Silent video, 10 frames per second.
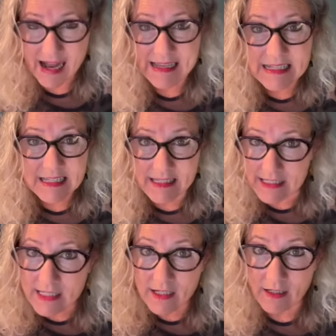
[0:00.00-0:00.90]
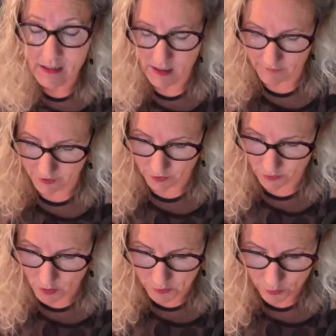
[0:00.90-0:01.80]
idea of a
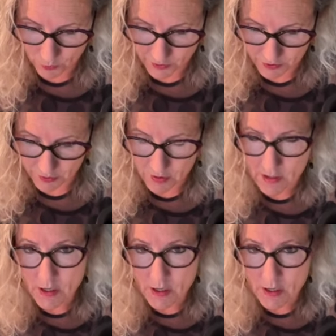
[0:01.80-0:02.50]
global order.